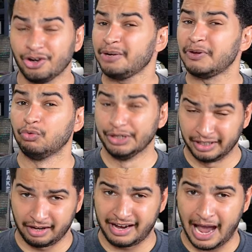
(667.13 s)
You're gonna be
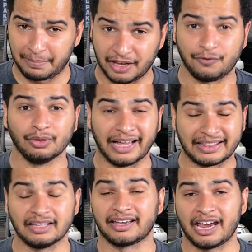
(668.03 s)
really unhappy if you
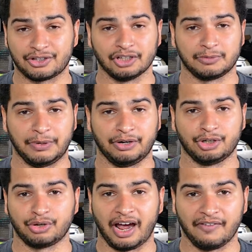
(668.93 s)
like the occasional
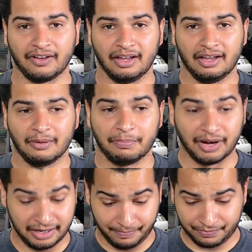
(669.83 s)
spirited drive,
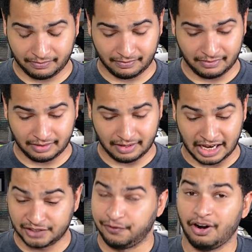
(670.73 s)
but
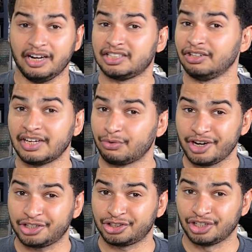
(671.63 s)
as far as looking
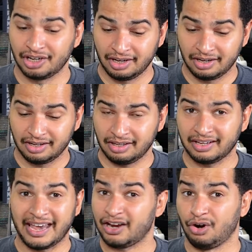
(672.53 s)
rich,
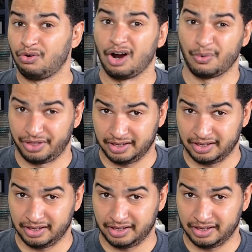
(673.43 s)
you can't go wrong with